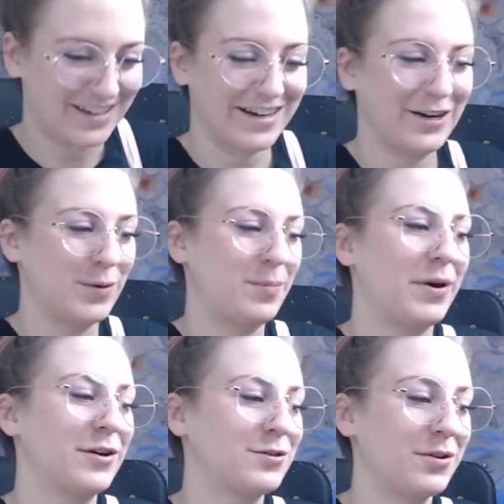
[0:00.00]
I know my
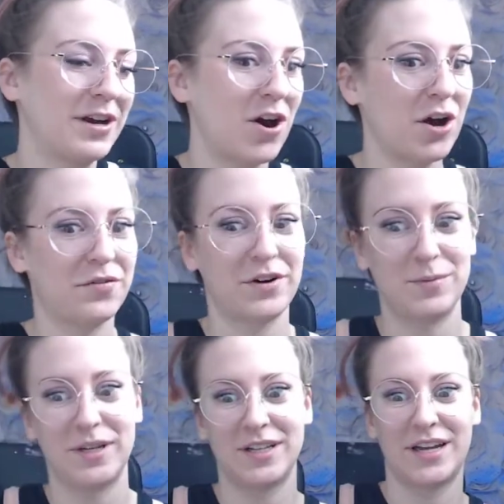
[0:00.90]
parents were like offering
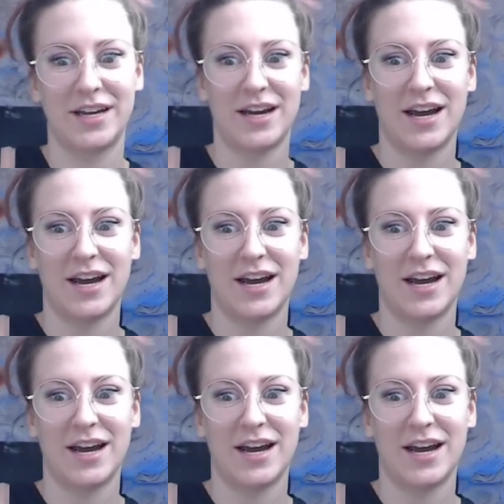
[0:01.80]
me like